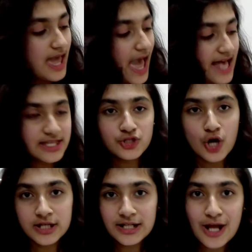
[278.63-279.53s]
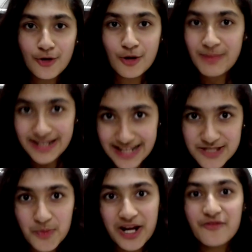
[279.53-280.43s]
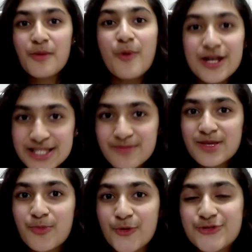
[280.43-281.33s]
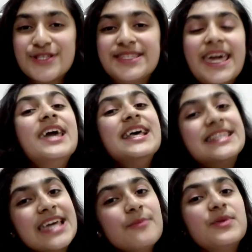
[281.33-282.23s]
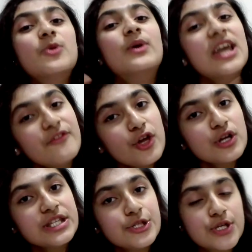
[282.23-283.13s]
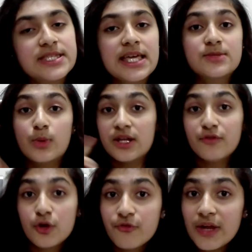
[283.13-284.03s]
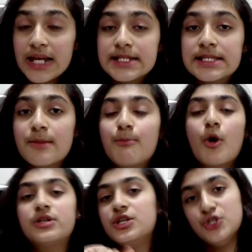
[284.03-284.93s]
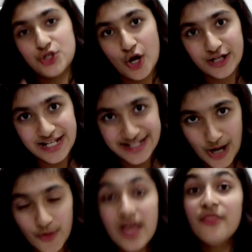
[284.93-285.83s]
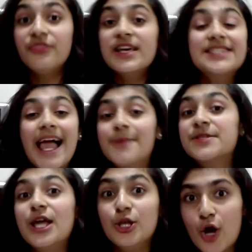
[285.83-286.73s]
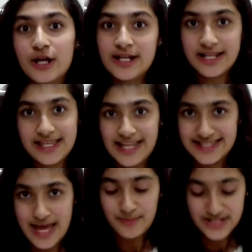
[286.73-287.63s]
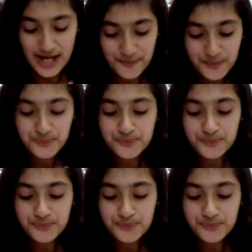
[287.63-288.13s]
As I jotted down on my list, whatever points I'm supposed to say, same thing, whatever your teacher says, whatever you feel it is important, jot it down. This helps a lot at the exam time.